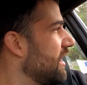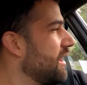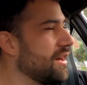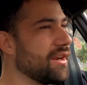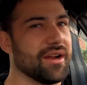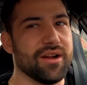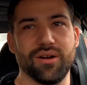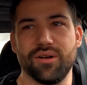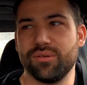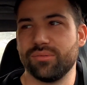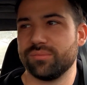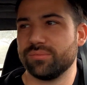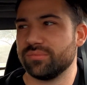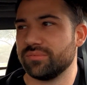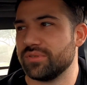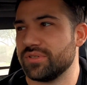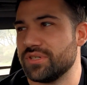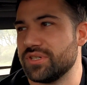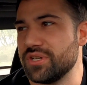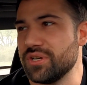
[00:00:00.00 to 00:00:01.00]
go
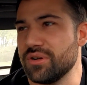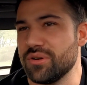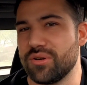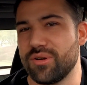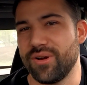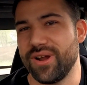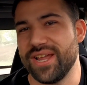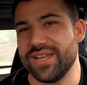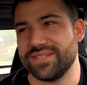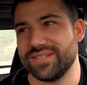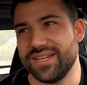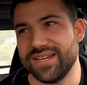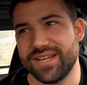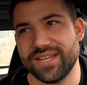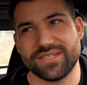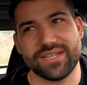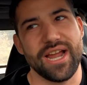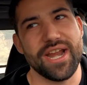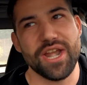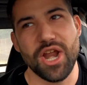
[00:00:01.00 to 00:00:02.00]
too crazy,
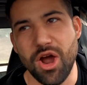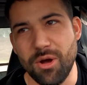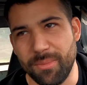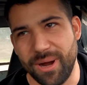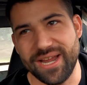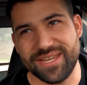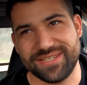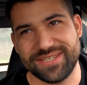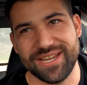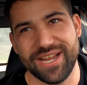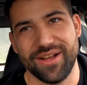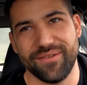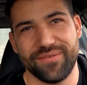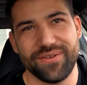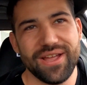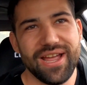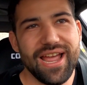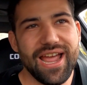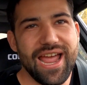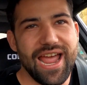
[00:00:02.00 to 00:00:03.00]
because I know myself
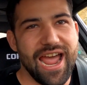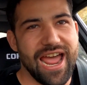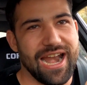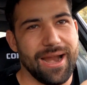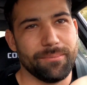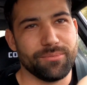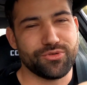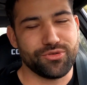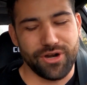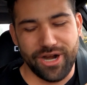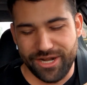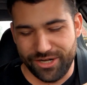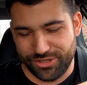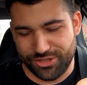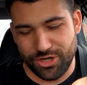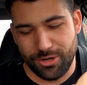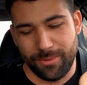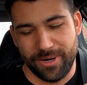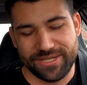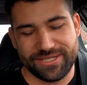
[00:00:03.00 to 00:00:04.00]
and I'm trying to
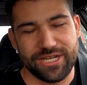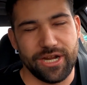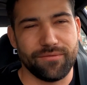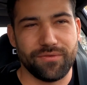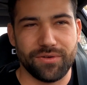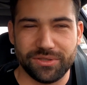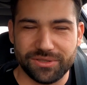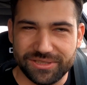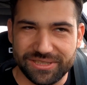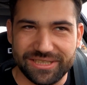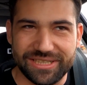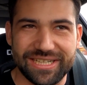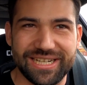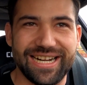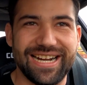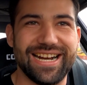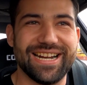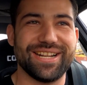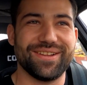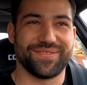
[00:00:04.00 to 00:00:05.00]
show myself a
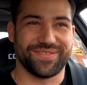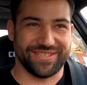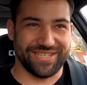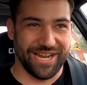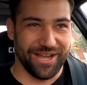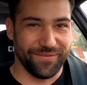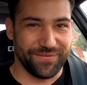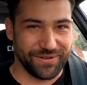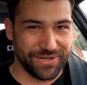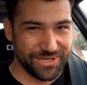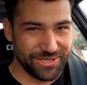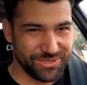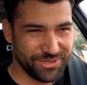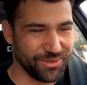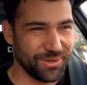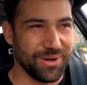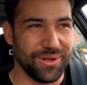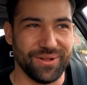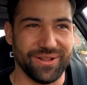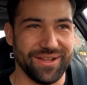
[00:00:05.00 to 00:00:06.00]
lot of
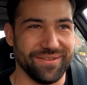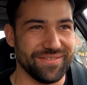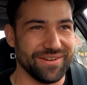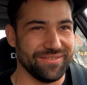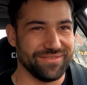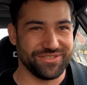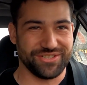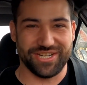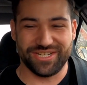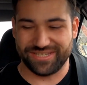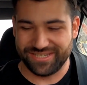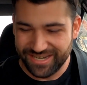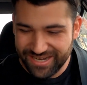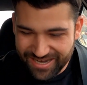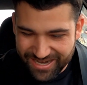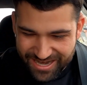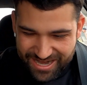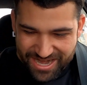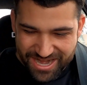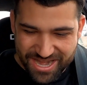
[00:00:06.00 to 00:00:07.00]
self-control and I'm just
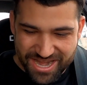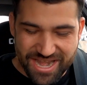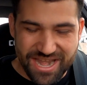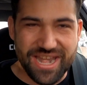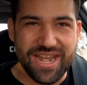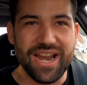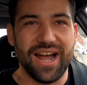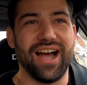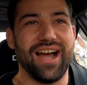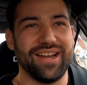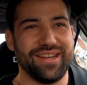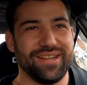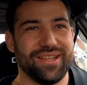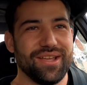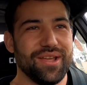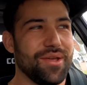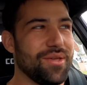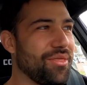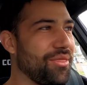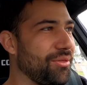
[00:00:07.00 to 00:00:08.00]
not
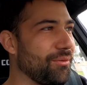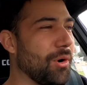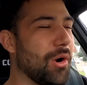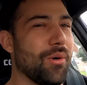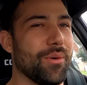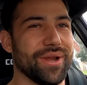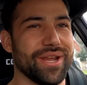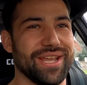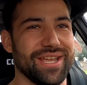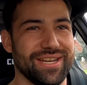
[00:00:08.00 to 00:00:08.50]
throwing